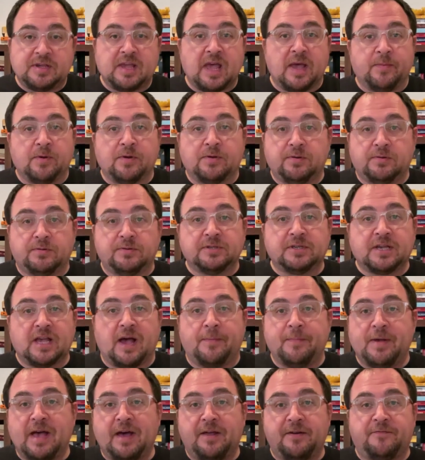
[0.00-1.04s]
chemicals
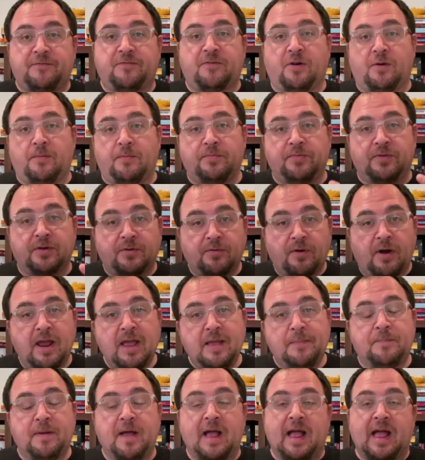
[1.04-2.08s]
come out from the
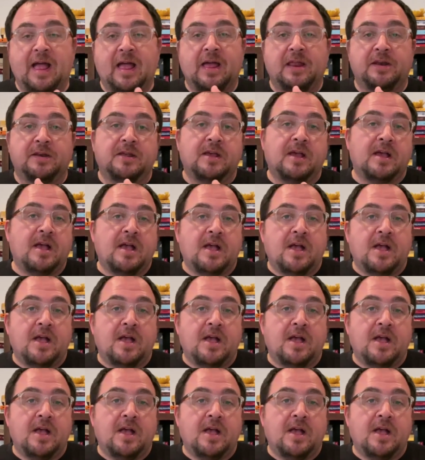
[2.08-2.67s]
grape, and